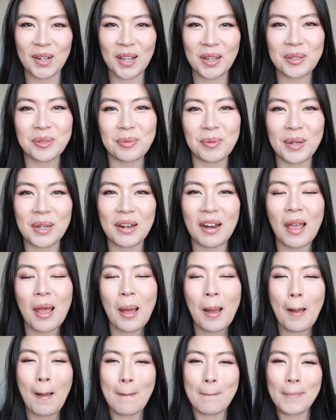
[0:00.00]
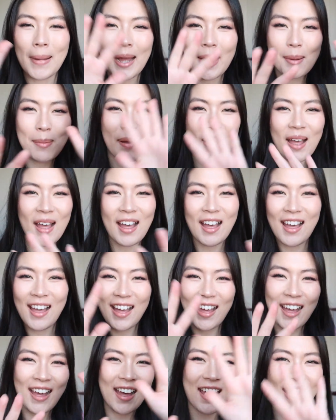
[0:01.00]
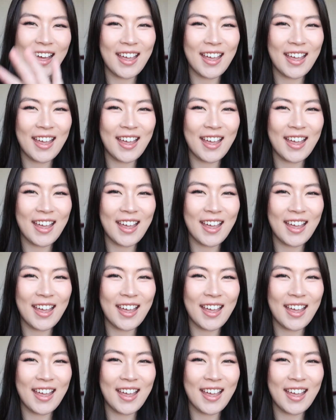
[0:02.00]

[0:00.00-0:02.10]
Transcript: my next one. Bye bye!